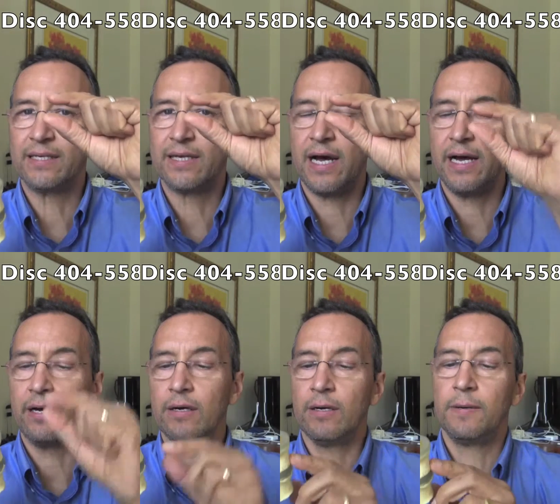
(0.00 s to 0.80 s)

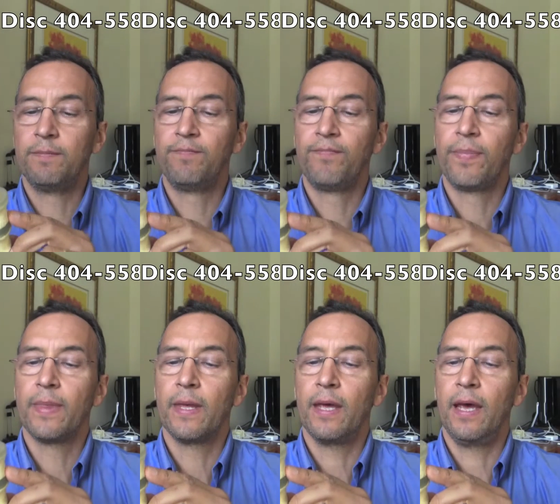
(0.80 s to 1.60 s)
tire.
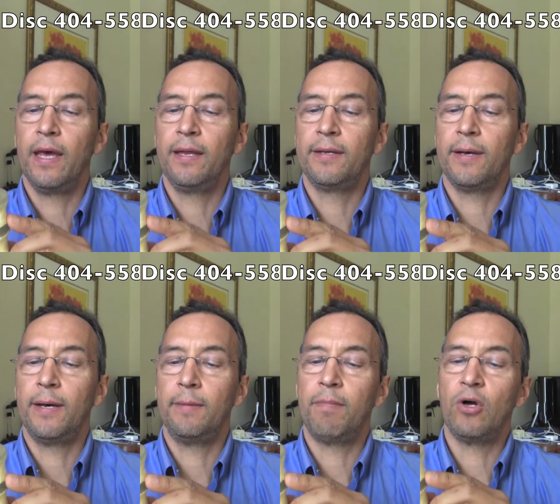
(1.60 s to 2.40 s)
And
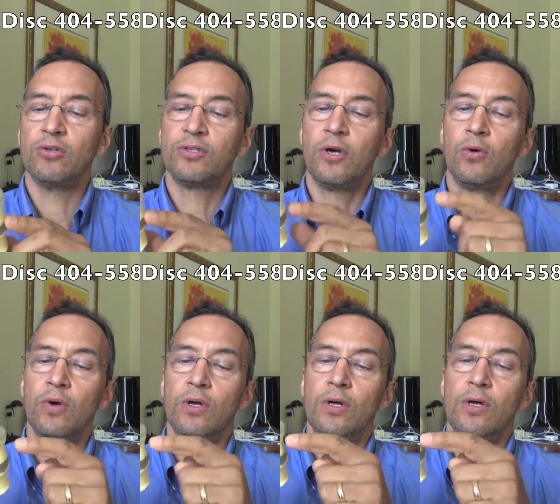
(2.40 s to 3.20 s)
also